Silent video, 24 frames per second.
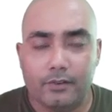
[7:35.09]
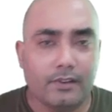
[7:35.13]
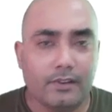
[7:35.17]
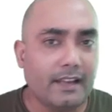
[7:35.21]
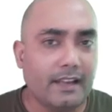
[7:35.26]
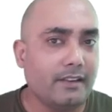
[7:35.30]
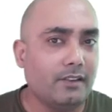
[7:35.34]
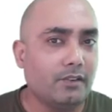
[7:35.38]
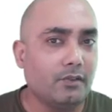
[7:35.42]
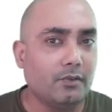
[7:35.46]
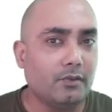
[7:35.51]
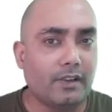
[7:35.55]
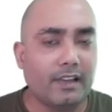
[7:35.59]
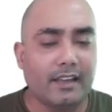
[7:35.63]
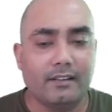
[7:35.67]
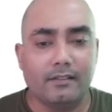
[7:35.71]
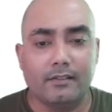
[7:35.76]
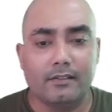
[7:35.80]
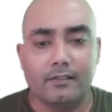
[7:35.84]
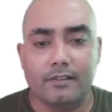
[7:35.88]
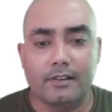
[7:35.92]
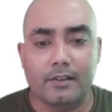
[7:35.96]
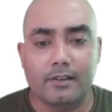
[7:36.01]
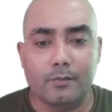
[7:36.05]
Then you
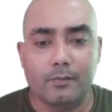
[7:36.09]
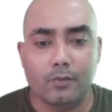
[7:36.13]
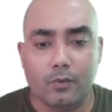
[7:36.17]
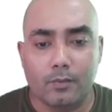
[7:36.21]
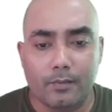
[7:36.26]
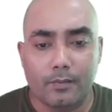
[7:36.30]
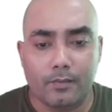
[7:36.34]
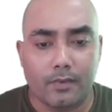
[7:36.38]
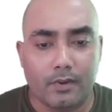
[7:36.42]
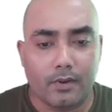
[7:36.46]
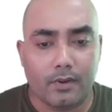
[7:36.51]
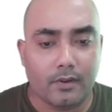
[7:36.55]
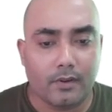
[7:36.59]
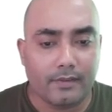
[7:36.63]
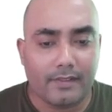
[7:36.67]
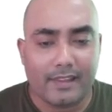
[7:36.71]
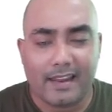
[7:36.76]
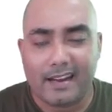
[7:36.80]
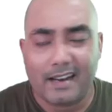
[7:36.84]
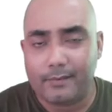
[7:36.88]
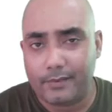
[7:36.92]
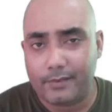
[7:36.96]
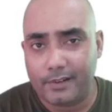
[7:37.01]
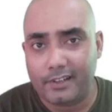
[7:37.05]
can remove
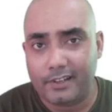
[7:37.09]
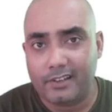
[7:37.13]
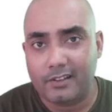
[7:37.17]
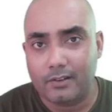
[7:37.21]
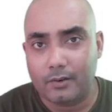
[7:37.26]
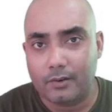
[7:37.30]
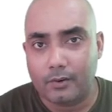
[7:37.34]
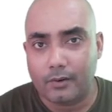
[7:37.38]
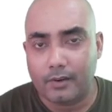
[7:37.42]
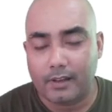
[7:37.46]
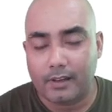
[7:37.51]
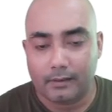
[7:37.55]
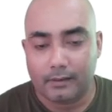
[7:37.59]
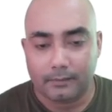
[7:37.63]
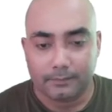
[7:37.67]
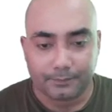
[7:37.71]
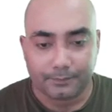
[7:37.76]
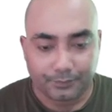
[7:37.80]
that video. Okay,